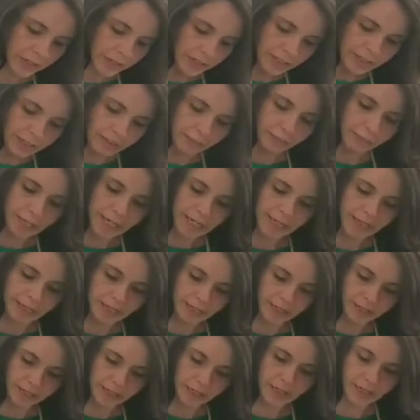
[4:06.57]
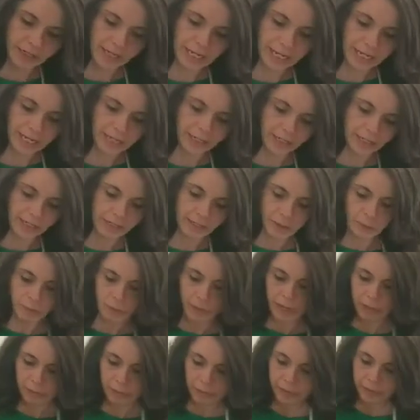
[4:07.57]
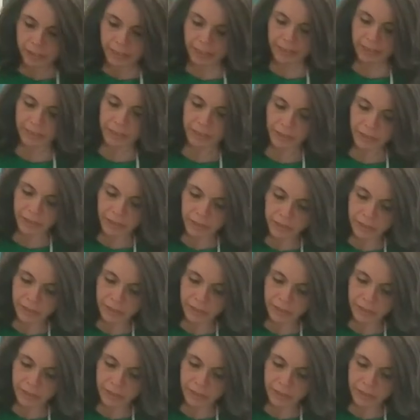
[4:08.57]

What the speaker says: just a basic 9-inch pie plate.